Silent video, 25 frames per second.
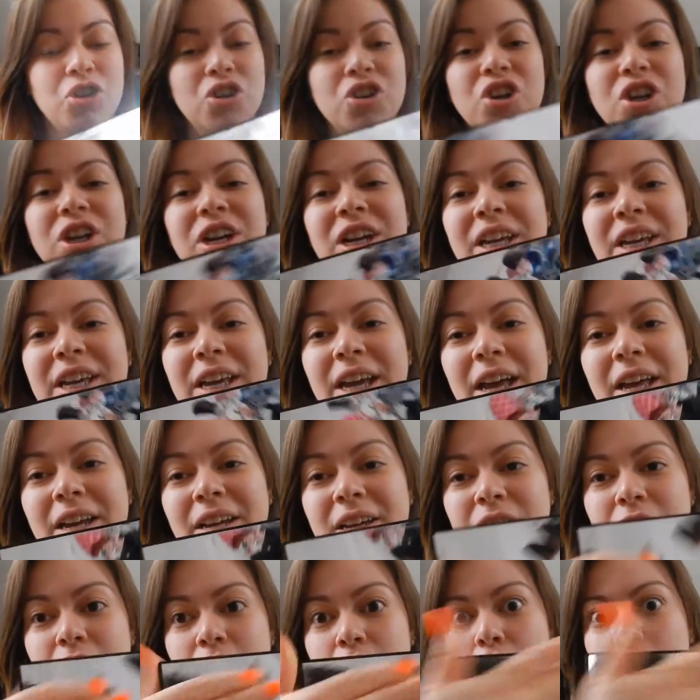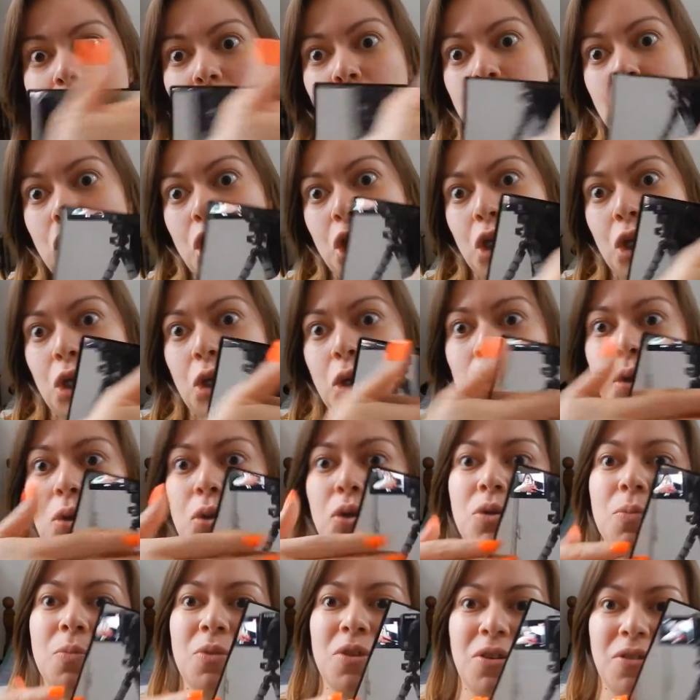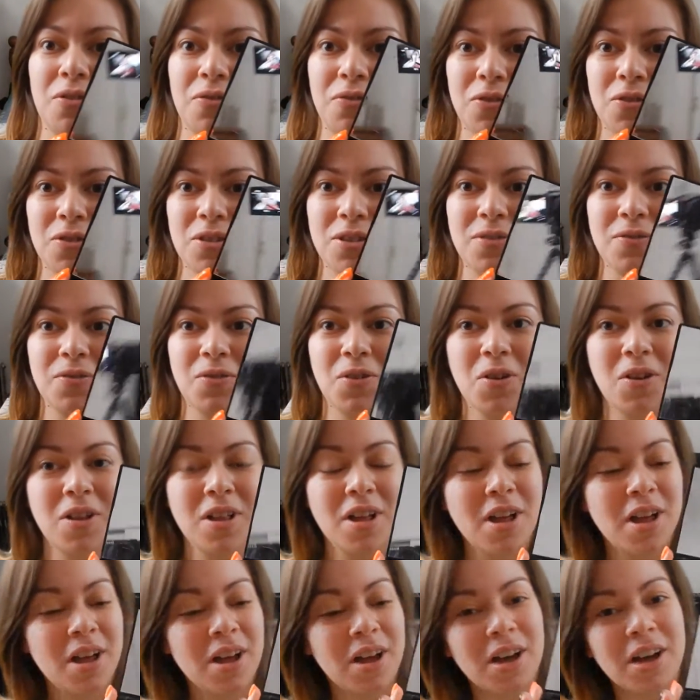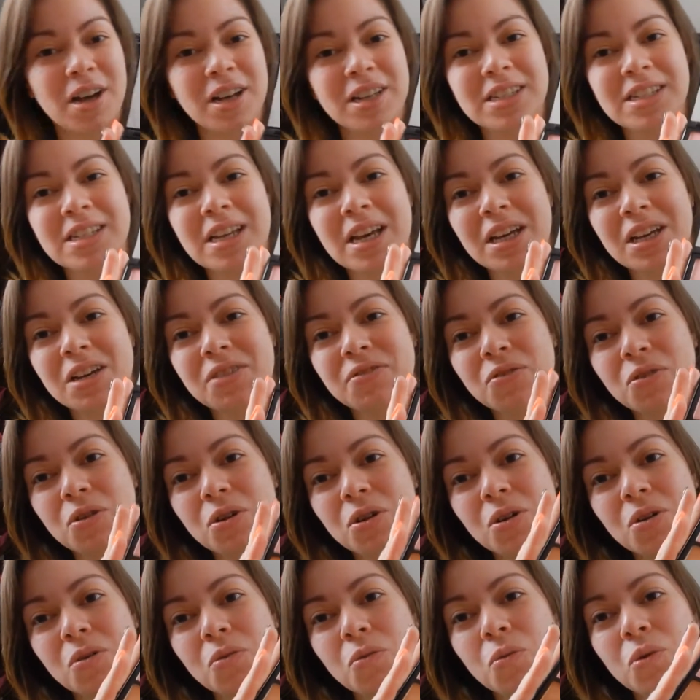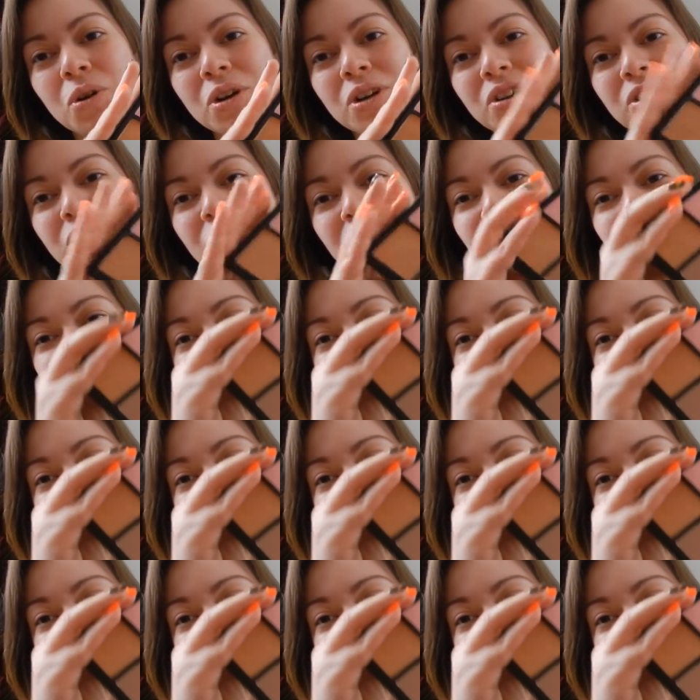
you're gonna get a huge mirror, first of all. Second of all, what you're